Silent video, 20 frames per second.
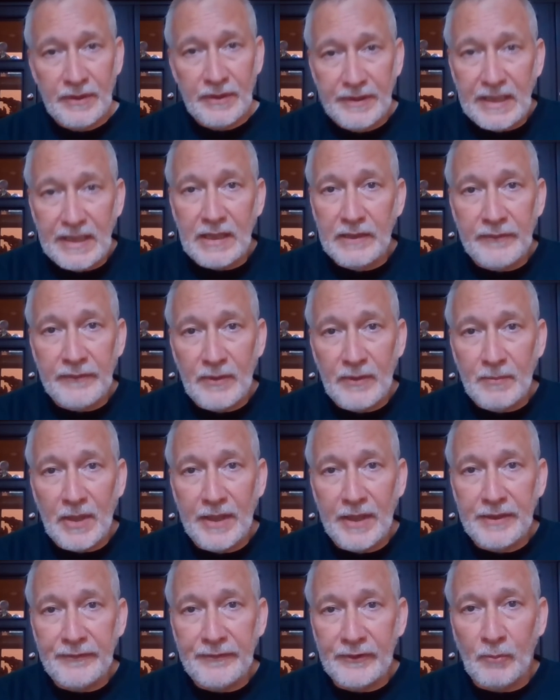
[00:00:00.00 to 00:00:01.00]
thinking of the
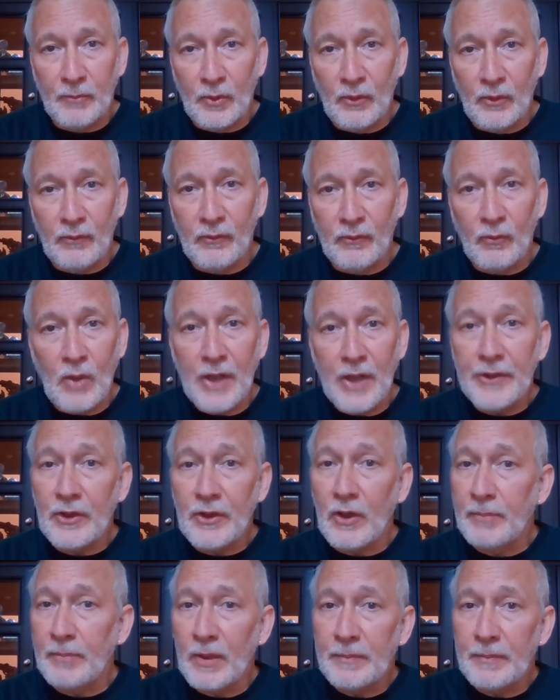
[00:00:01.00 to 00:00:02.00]
mind as a bowl of water,
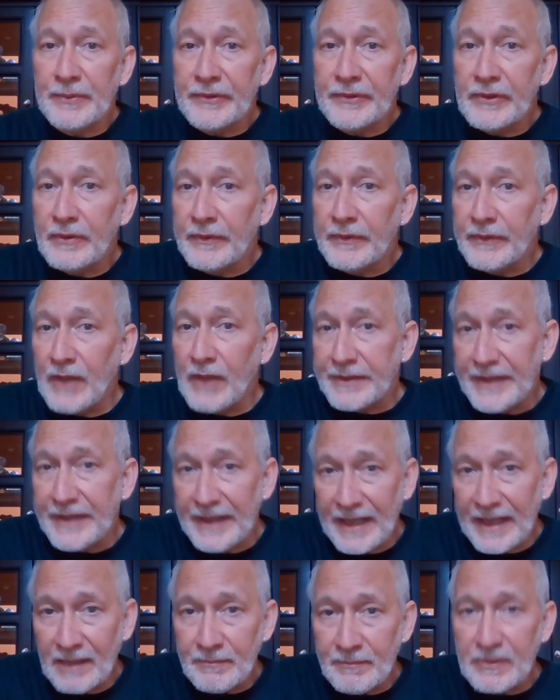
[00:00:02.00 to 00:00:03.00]
our purpose here is not to
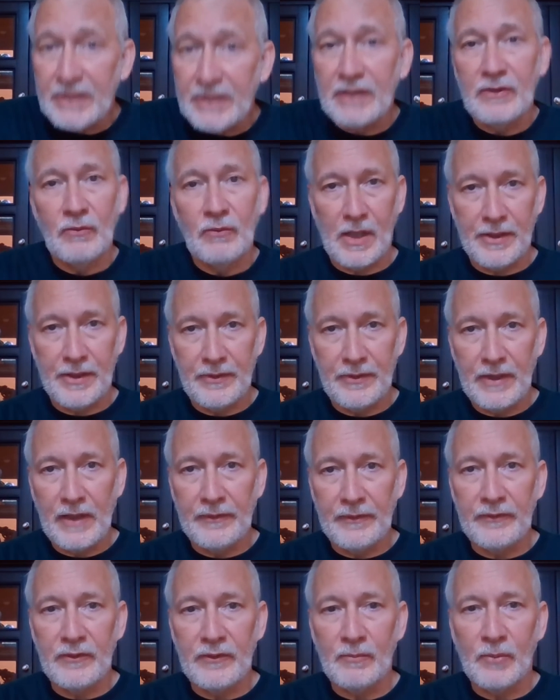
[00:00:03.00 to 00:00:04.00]
empty the water
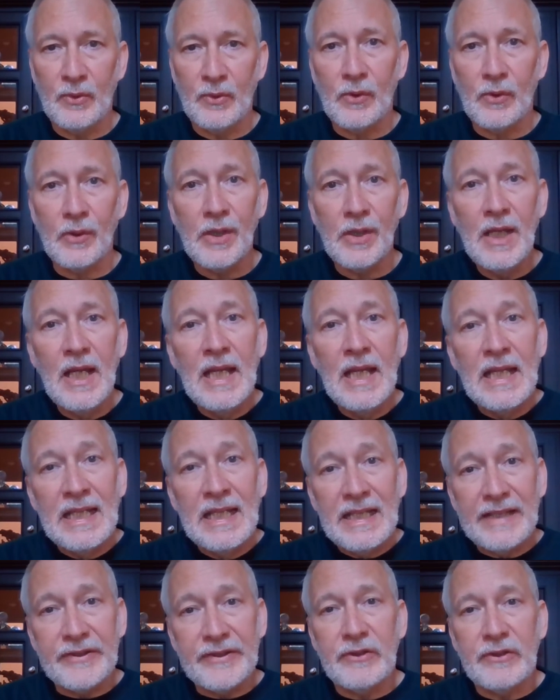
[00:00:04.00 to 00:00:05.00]
out of the bowl.
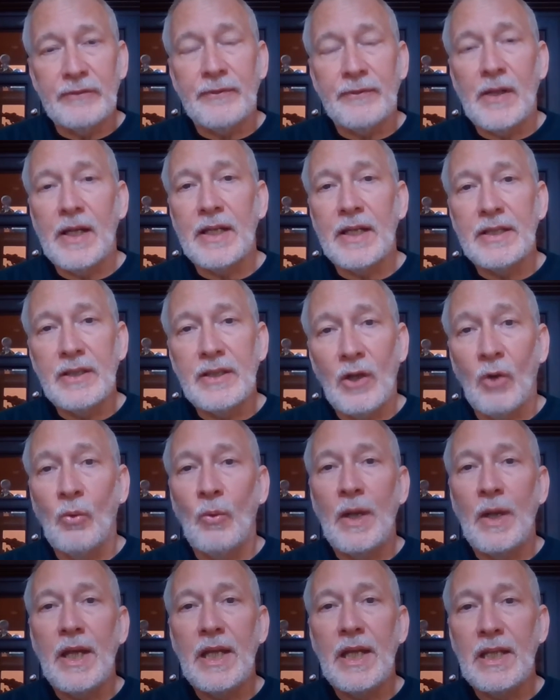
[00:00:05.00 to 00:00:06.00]
It's to find a
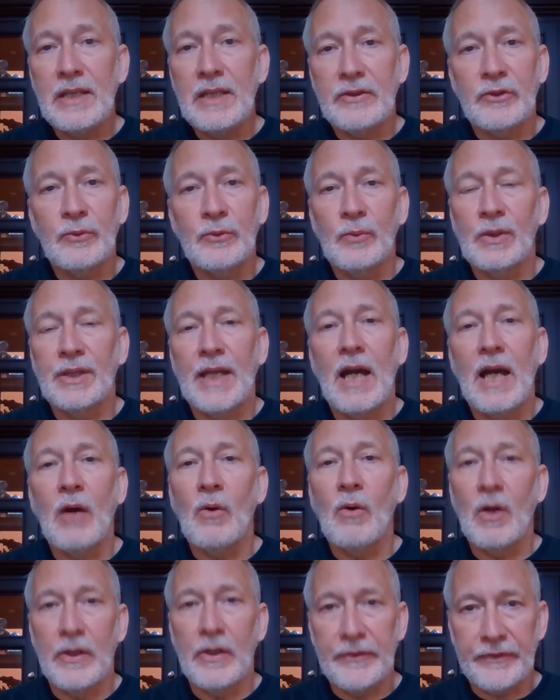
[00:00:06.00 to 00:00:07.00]
way to
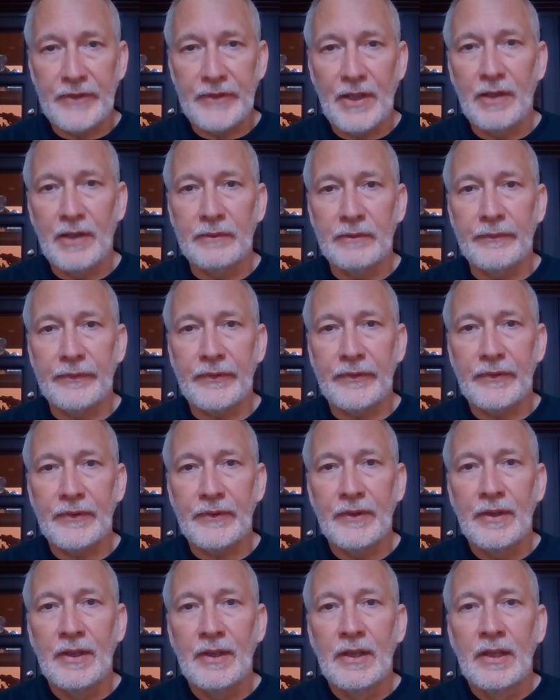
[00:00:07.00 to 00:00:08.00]
allow ourselves
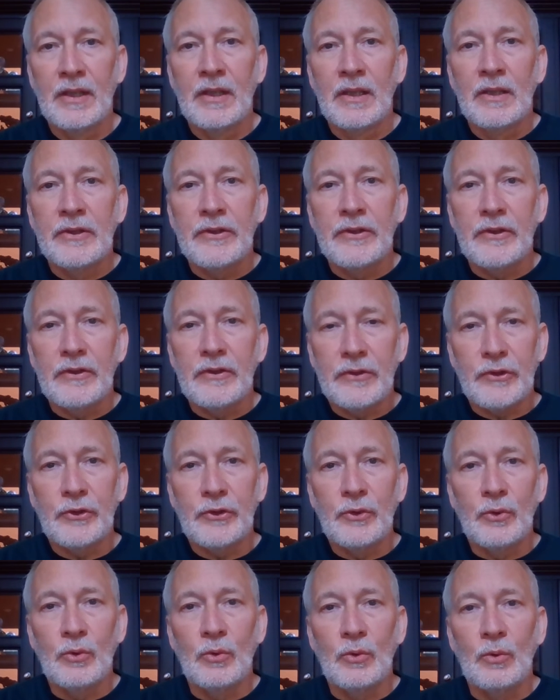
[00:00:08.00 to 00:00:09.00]

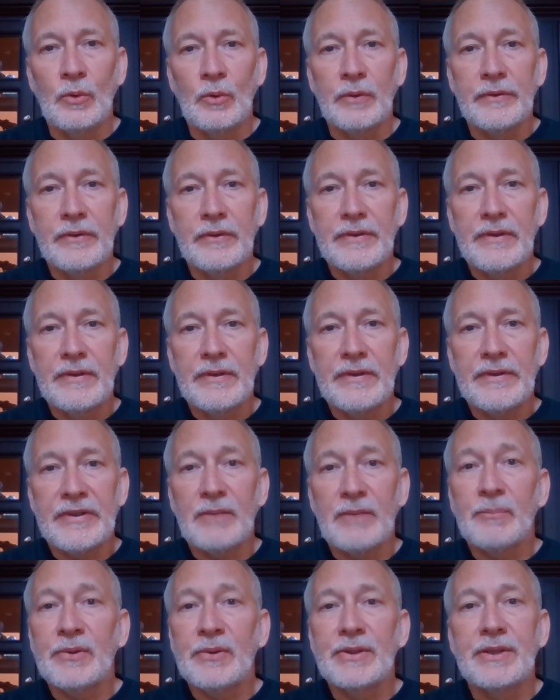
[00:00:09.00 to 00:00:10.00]
to
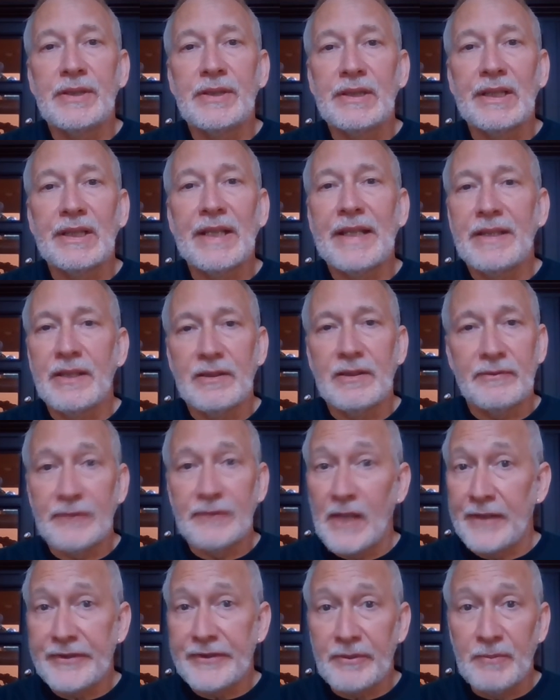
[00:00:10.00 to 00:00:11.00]
simply let the
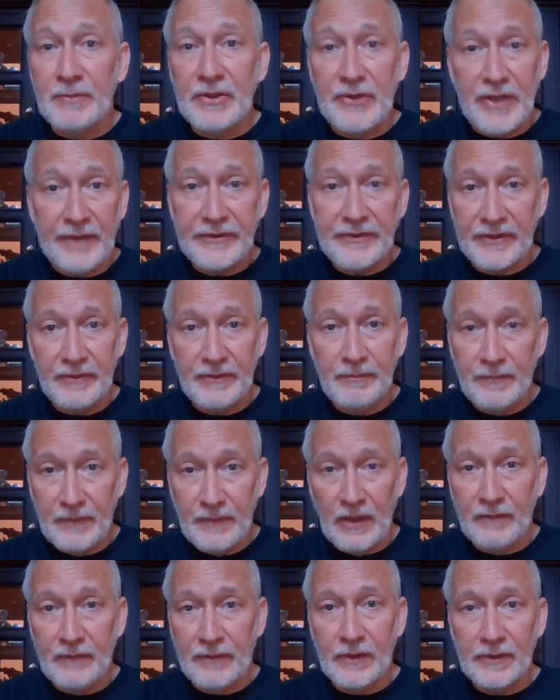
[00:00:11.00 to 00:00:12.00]
flotsam and jetsam
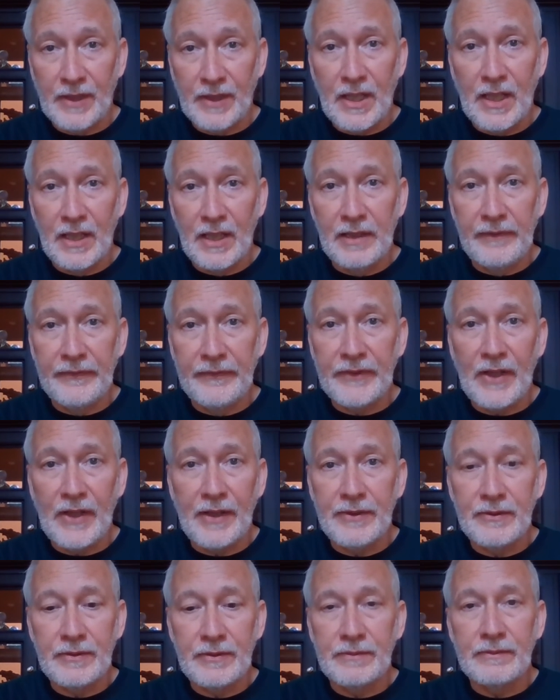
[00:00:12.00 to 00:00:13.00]
of our lives
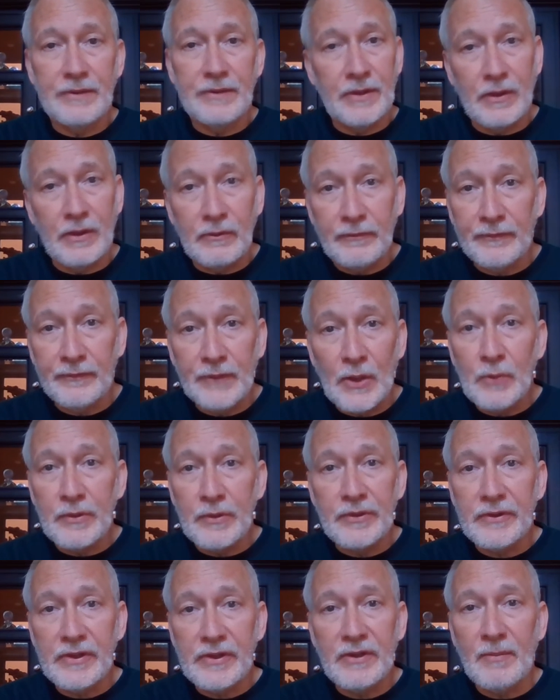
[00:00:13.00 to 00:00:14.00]
either,
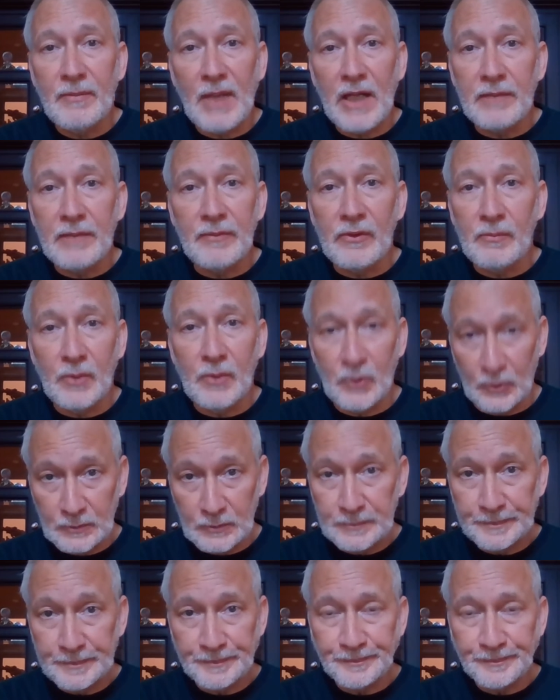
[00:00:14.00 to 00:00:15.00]
float to the bottom of the bowl